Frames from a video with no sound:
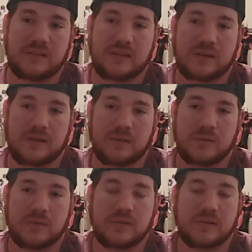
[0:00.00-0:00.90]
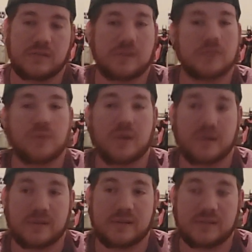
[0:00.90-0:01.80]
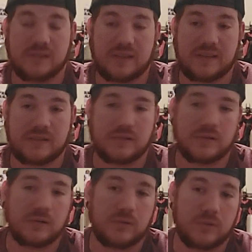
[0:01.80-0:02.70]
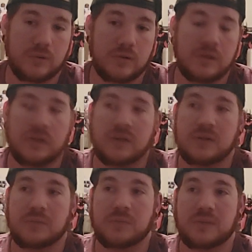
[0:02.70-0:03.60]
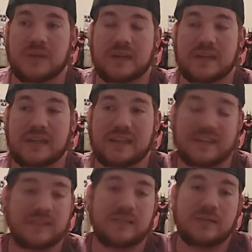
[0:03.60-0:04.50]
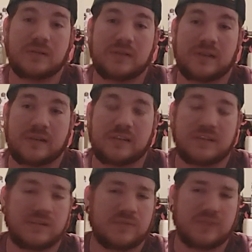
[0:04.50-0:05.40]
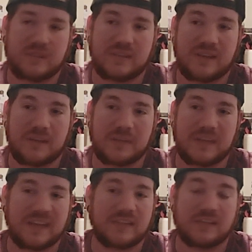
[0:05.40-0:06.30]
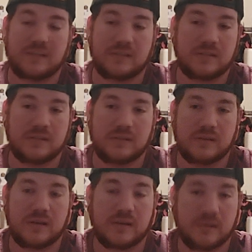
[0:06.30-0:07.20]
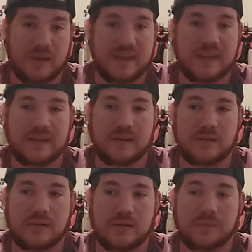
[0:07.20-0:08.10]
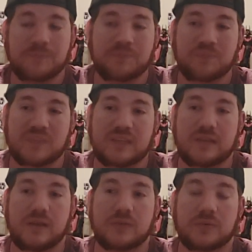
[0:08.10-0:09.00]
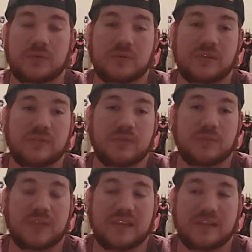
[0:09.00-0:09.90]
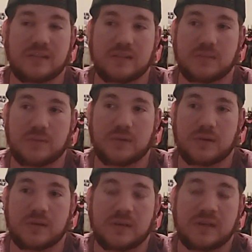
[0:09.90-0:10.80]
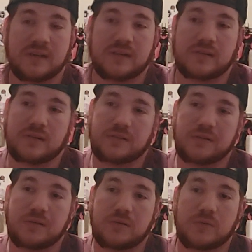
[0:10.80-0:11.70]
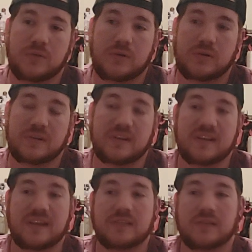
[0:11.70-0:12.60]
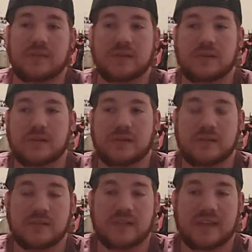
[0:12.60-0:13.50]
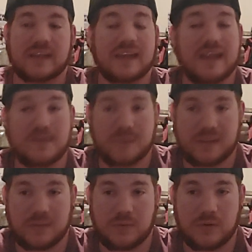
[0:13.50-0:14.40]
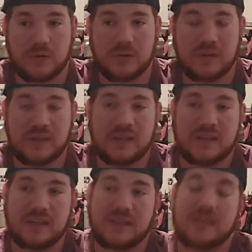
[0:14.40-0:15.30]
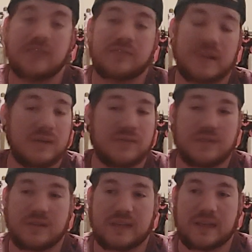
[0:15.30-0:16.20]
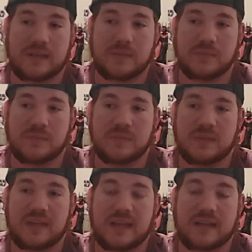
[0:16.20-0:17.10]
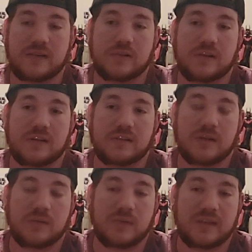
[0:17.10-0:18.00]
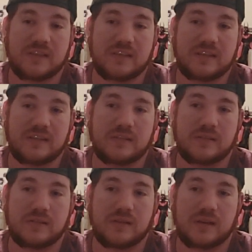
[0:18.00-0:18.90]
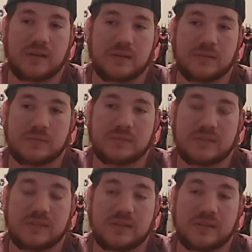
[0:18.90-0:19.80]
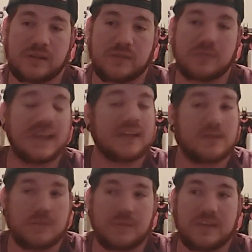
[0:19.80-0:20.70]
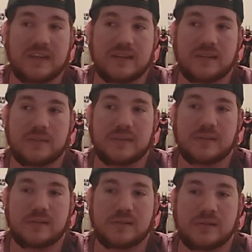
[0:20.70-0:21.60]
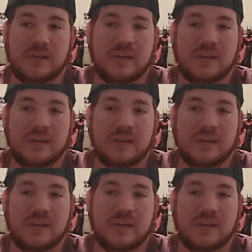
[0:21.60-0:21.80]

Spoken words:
There's no swearing or nothing like that. There's no gore, but it's still hilarious. It's a fun time. Gex is a great character. You go through different places where you're in Toon World, and then the next level you're in like a caveman world. Very fun game, and you're trying to stop Rez. He's from taking over the media dimension.